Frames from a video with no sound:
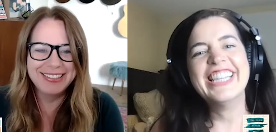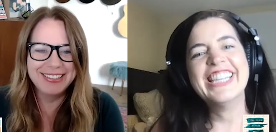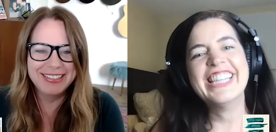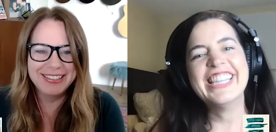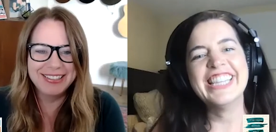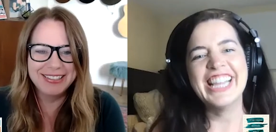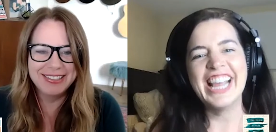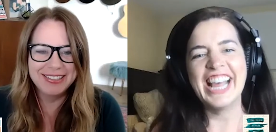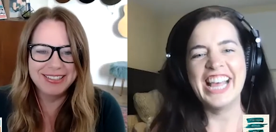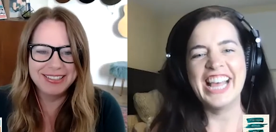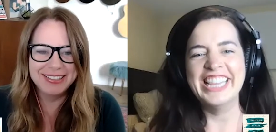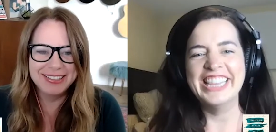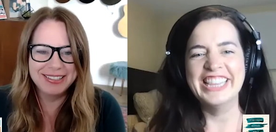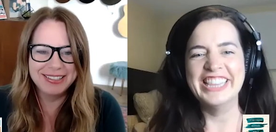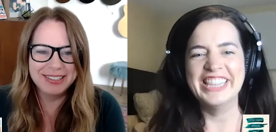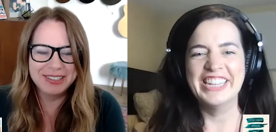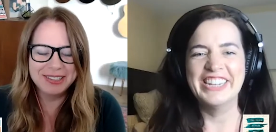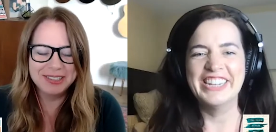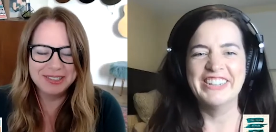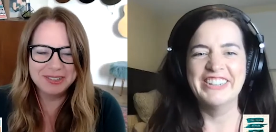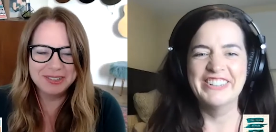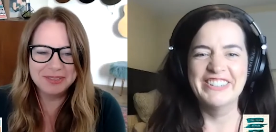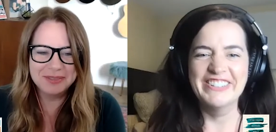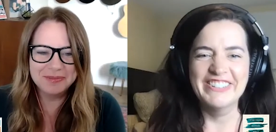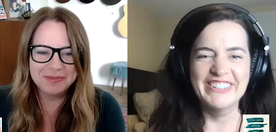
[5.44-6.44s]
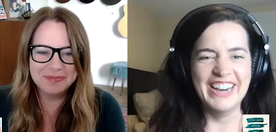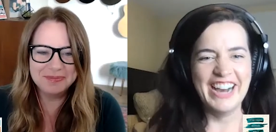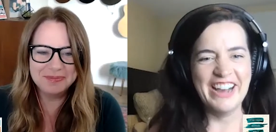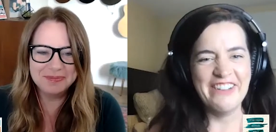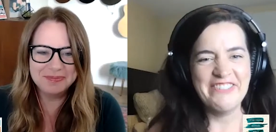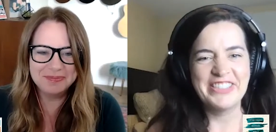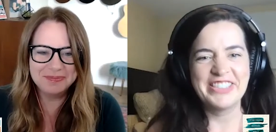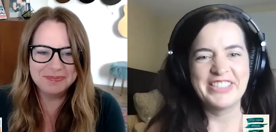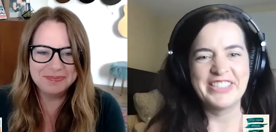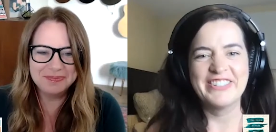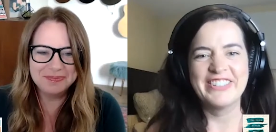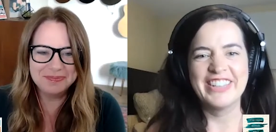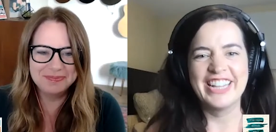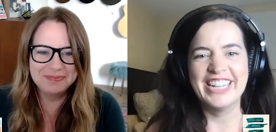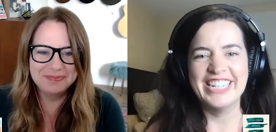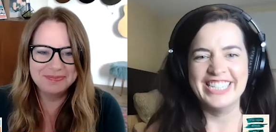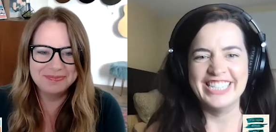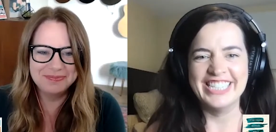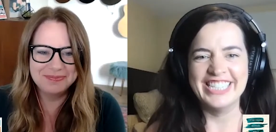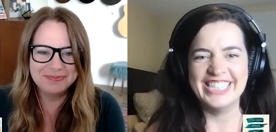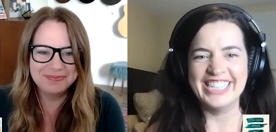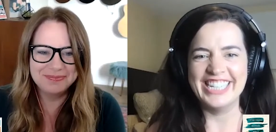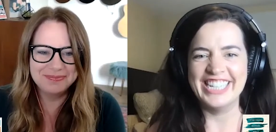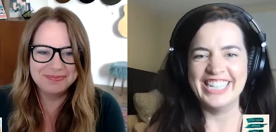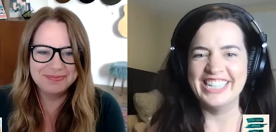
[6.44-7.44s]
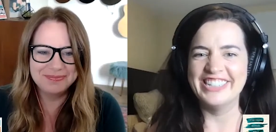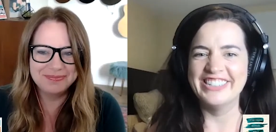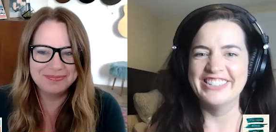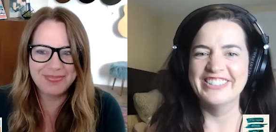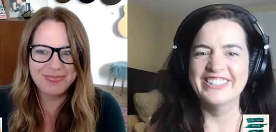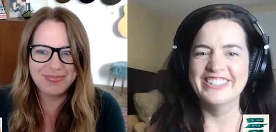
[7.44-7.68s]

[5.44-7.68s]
Speaker 1: hello. I'm so glad to see you.